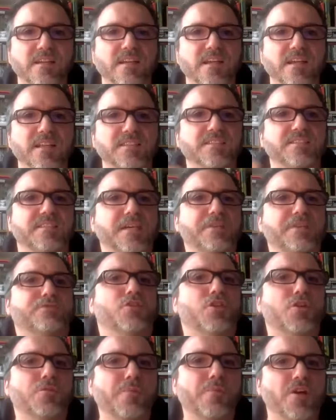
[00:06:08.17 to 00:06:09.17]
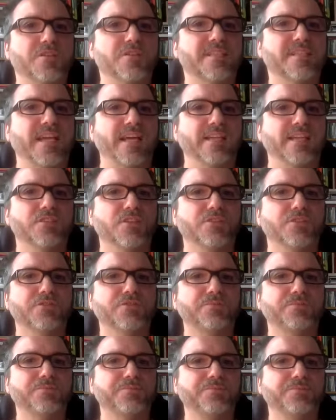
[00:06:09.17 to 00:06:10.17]
It is therefore about a kind of
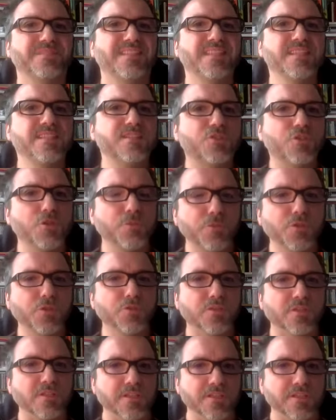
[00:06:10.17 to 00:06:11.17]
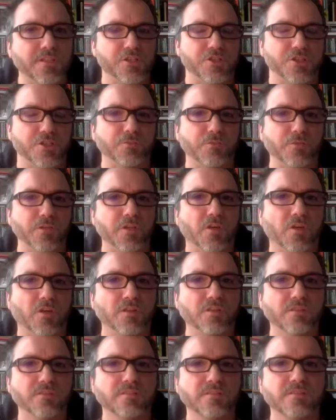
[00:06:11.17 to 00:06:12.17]
distributed leadership, we call
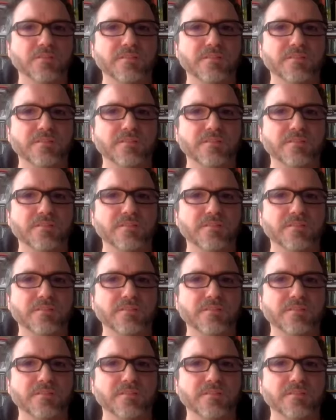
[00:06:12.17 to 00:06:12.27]
it.